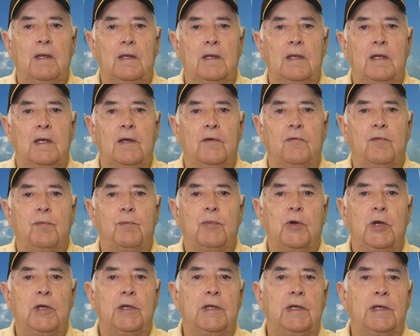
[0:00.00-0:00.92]
If we
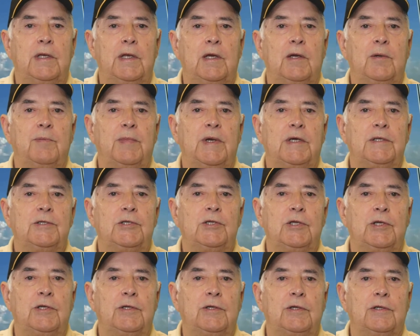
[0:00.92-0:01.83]
break it down by
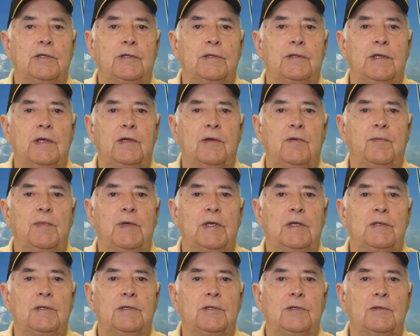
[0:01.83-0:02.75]
gender, there have
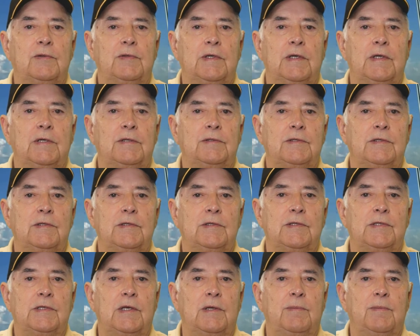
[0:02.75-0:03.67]
been
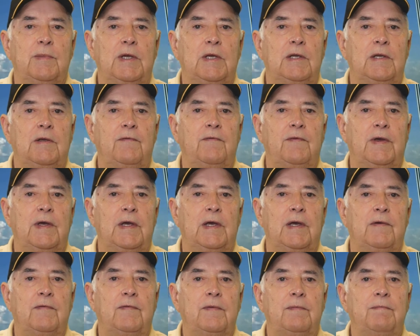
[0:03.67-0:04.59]

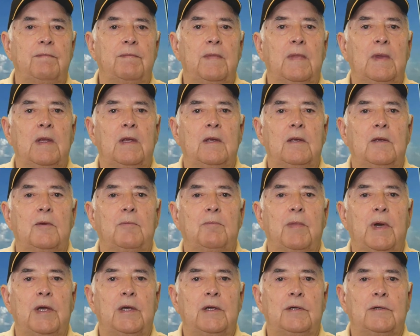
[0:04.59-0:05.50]
2,785
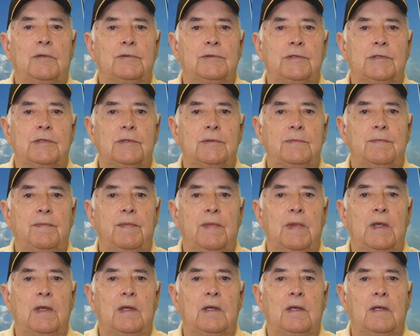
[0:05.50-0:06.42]
males
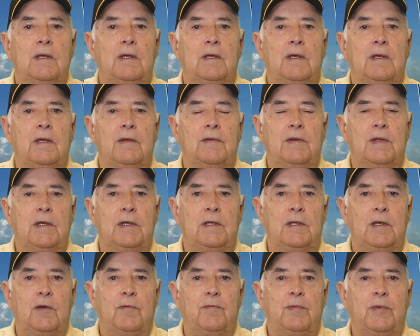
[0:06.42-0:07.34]

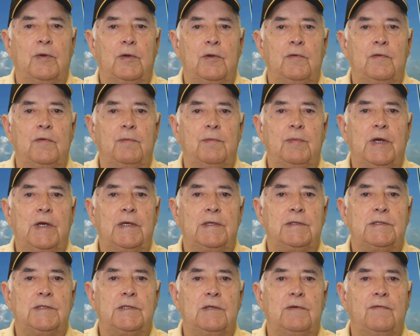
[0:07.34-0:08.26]
that have proven
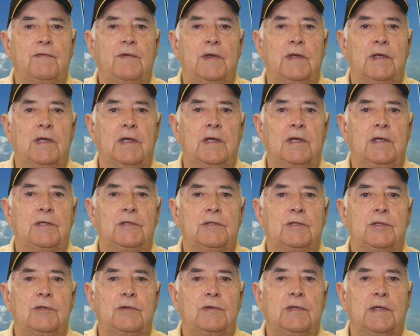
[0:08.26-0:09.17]
positive, and
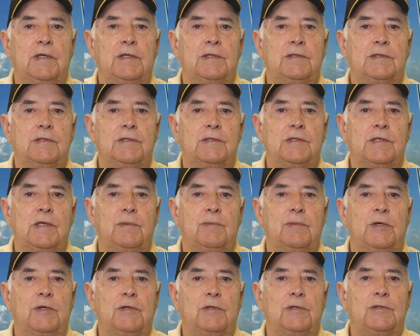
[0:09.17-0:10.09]

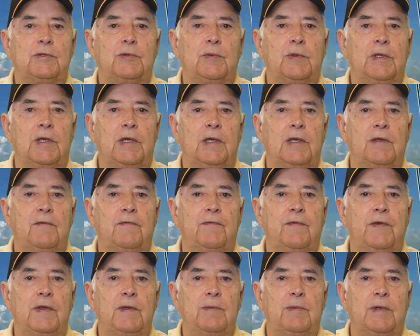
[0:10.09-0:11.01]
2,728
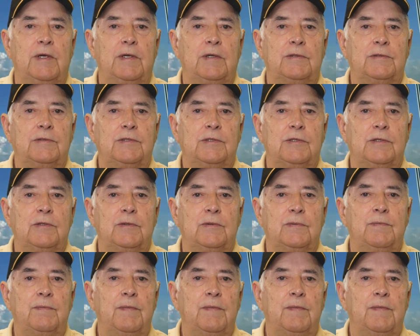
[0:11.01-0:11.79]
females. So